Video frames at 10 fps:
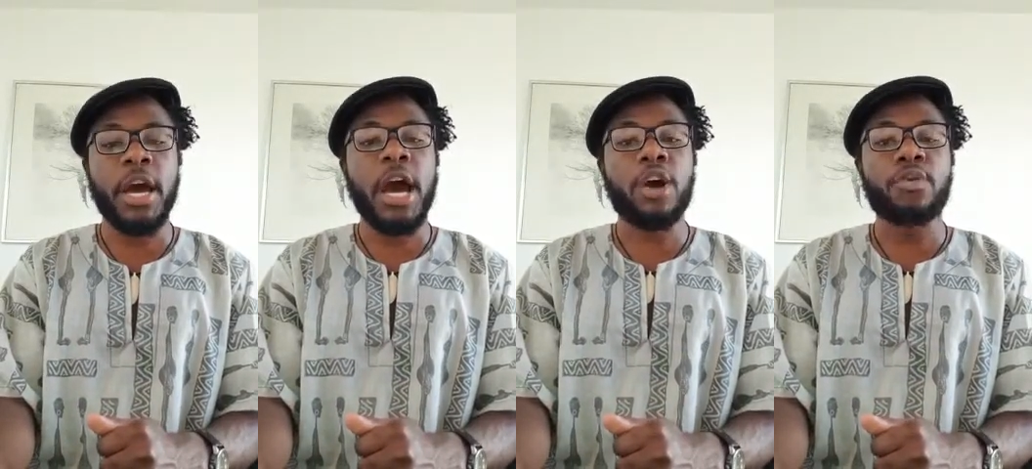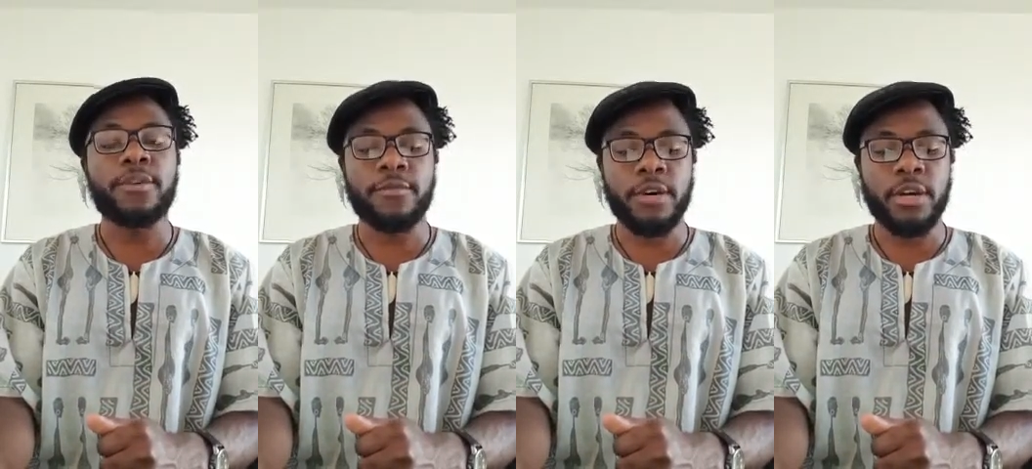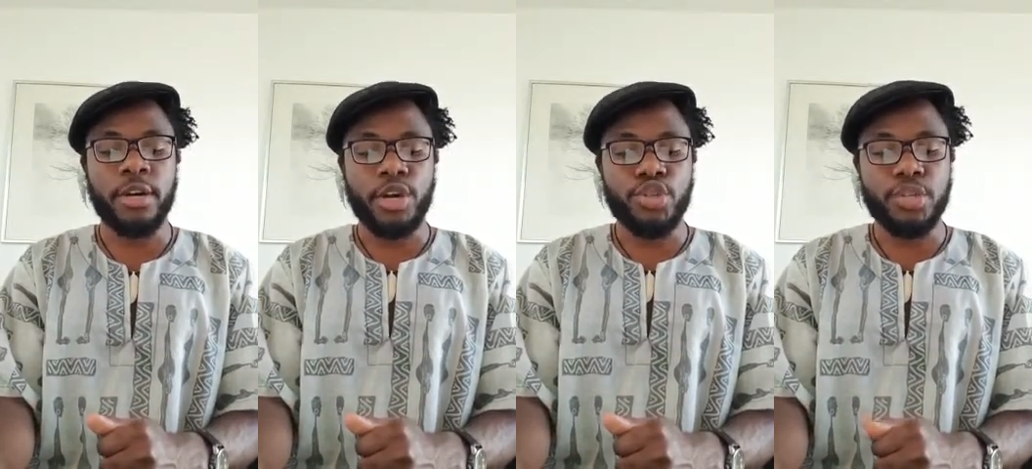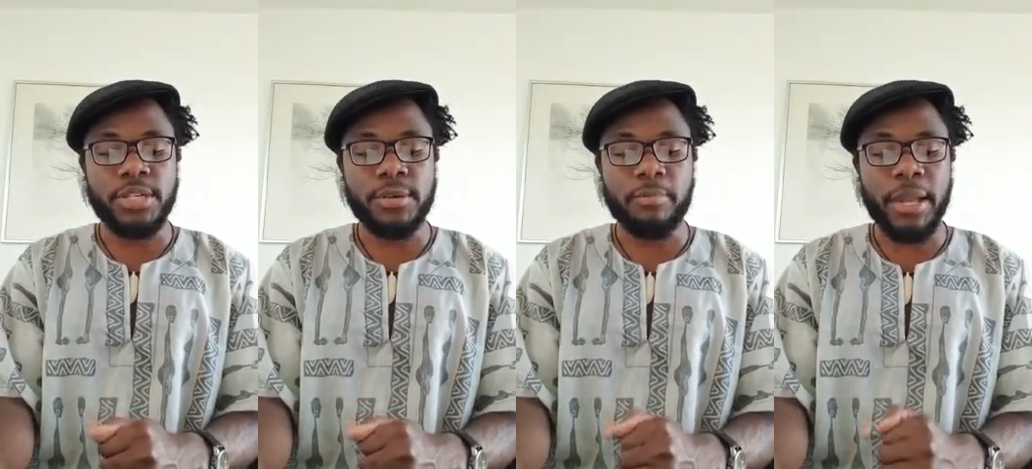However, should a
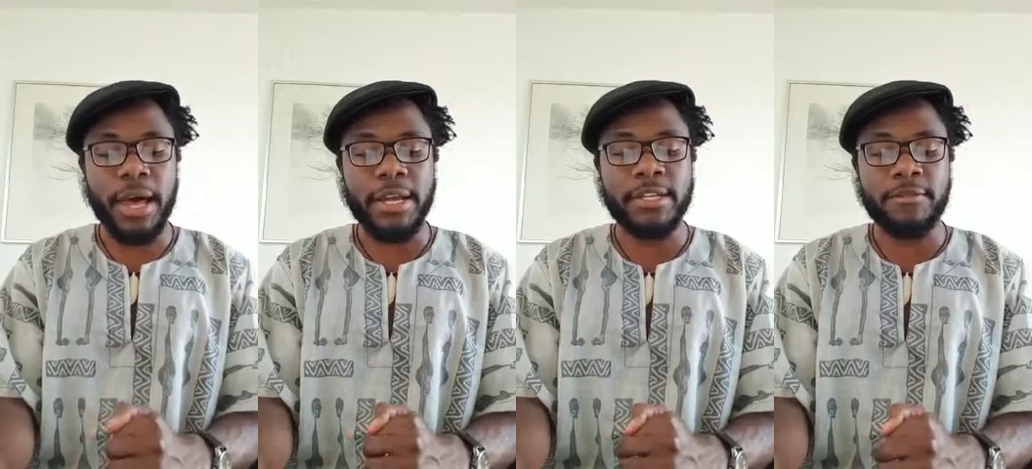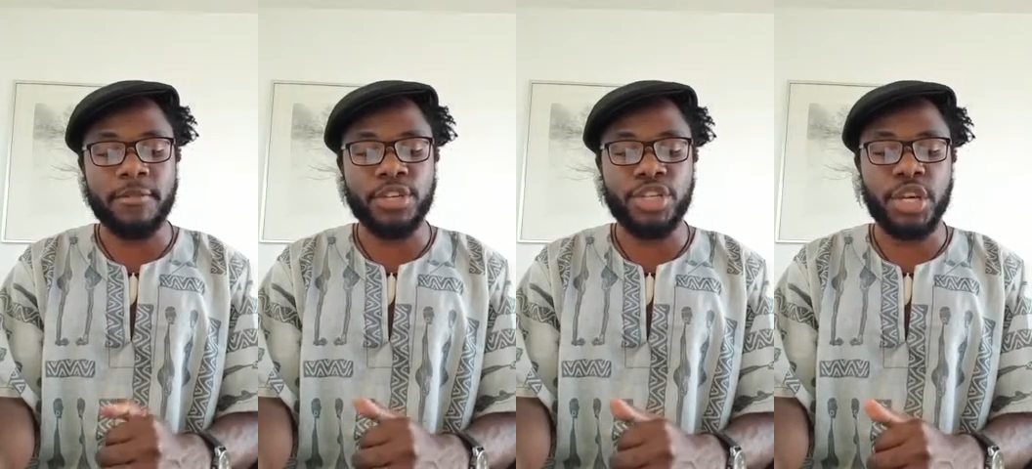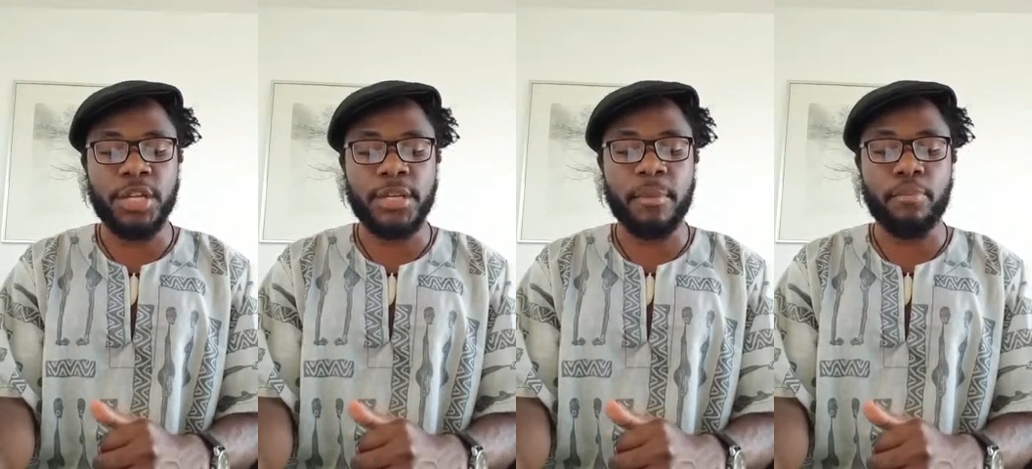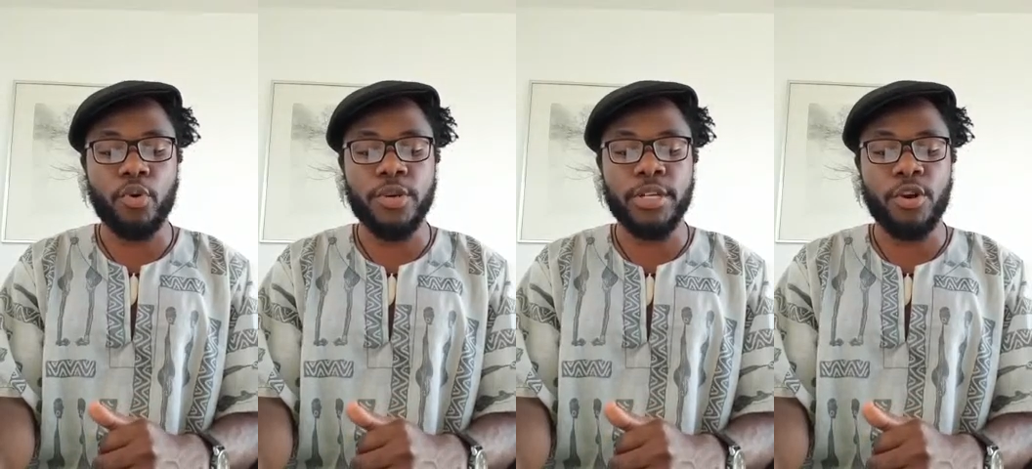supplier differentiate their
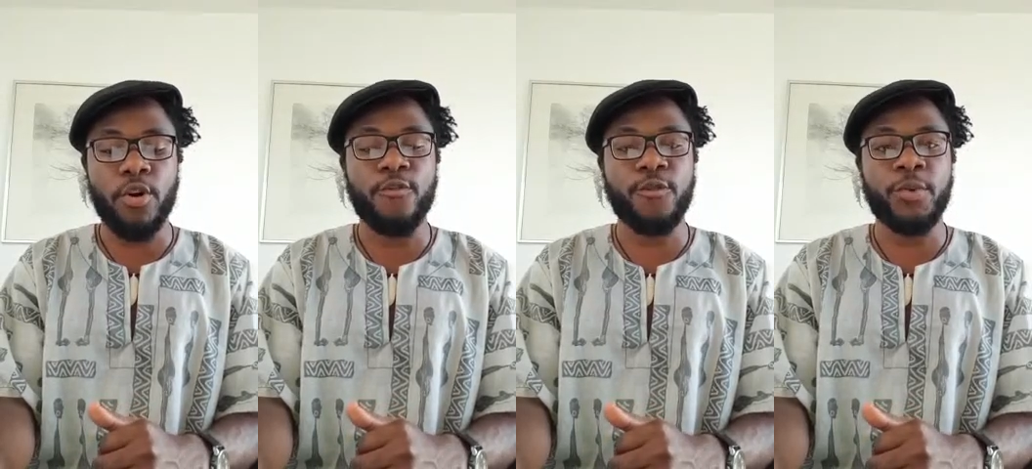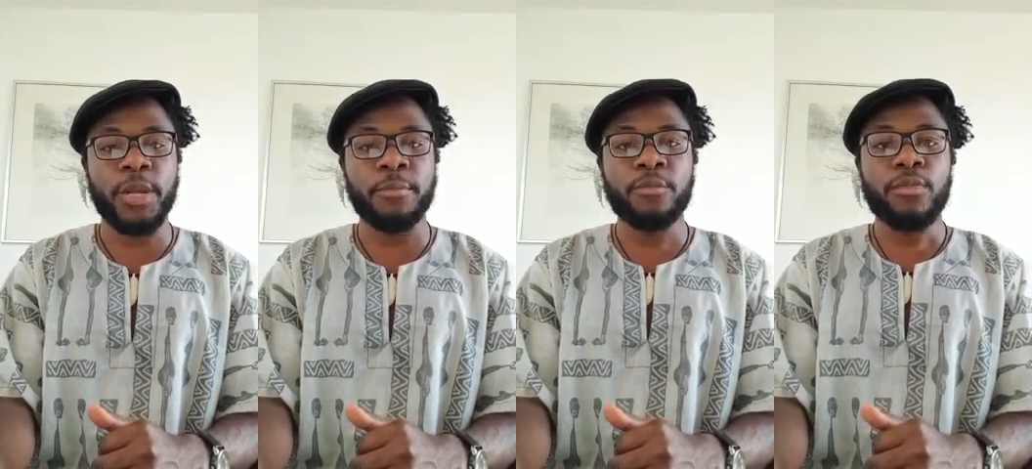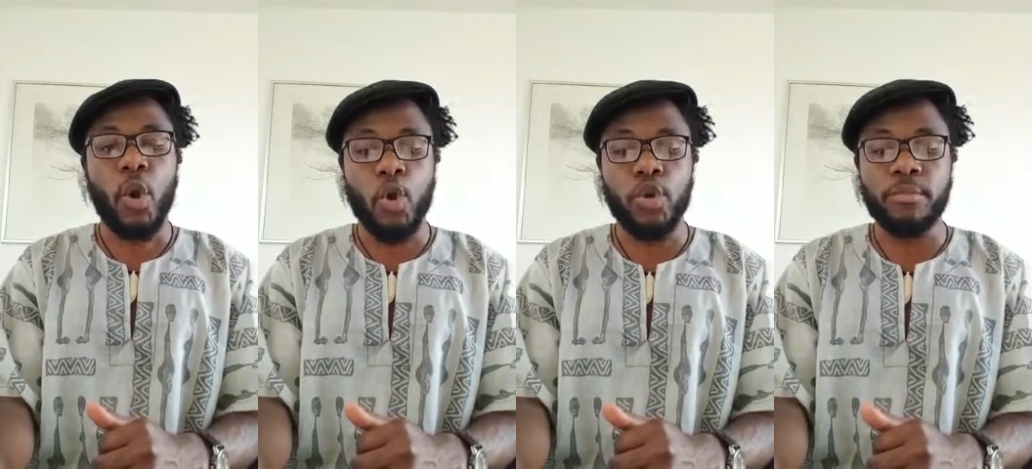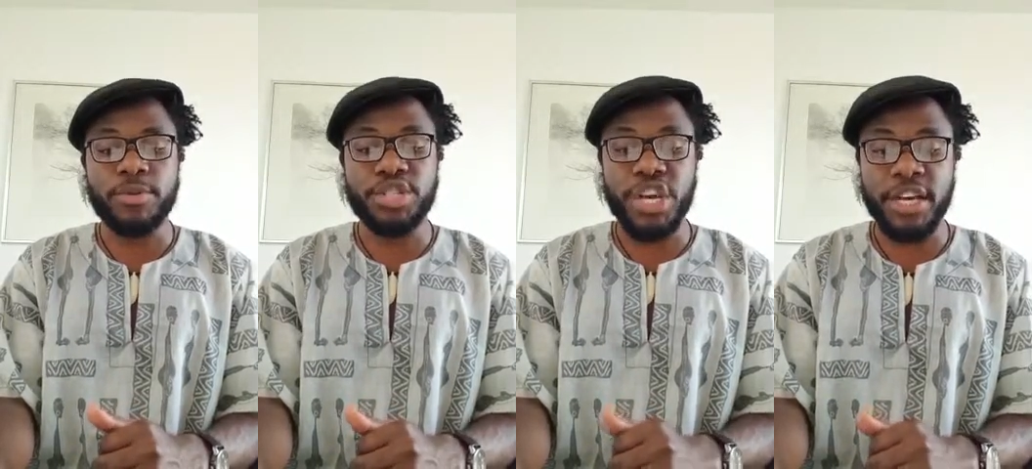product offering on
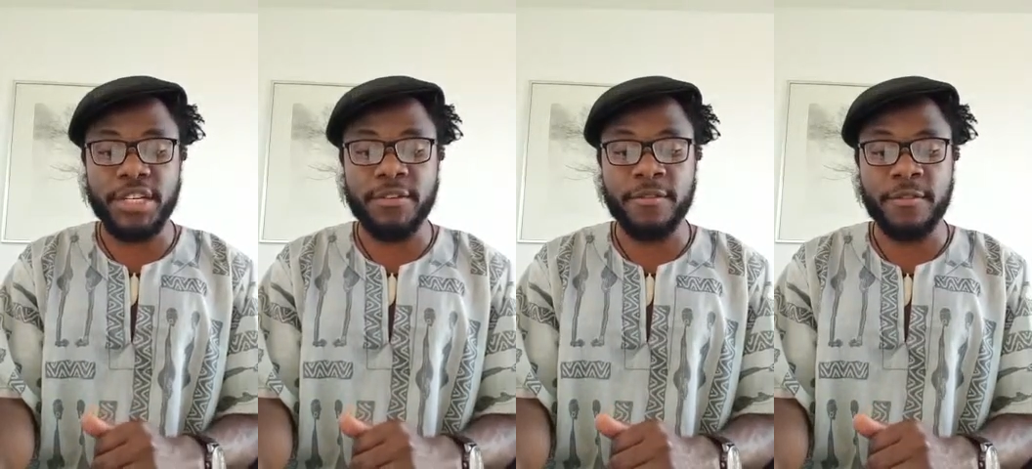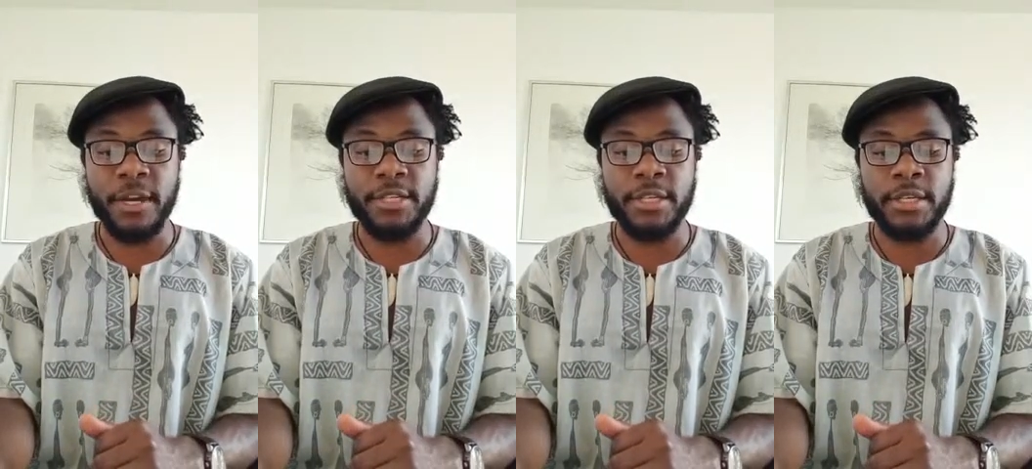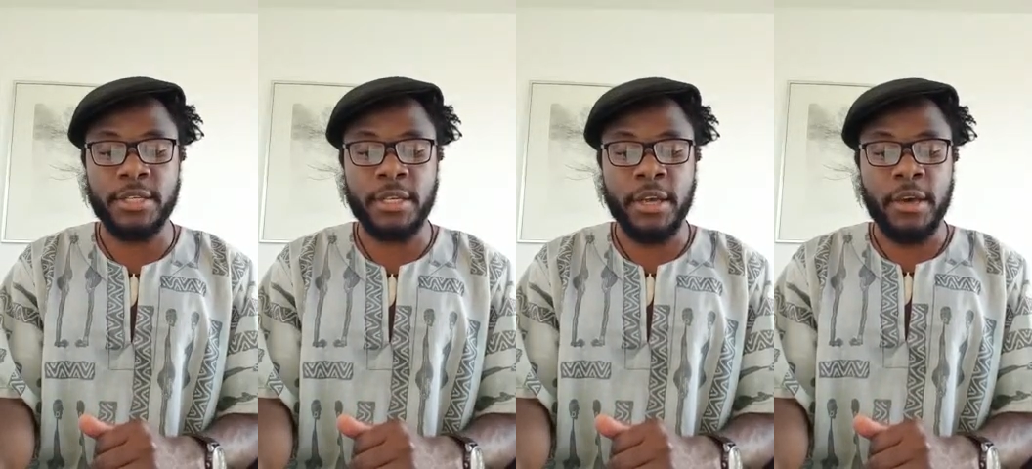objective factors,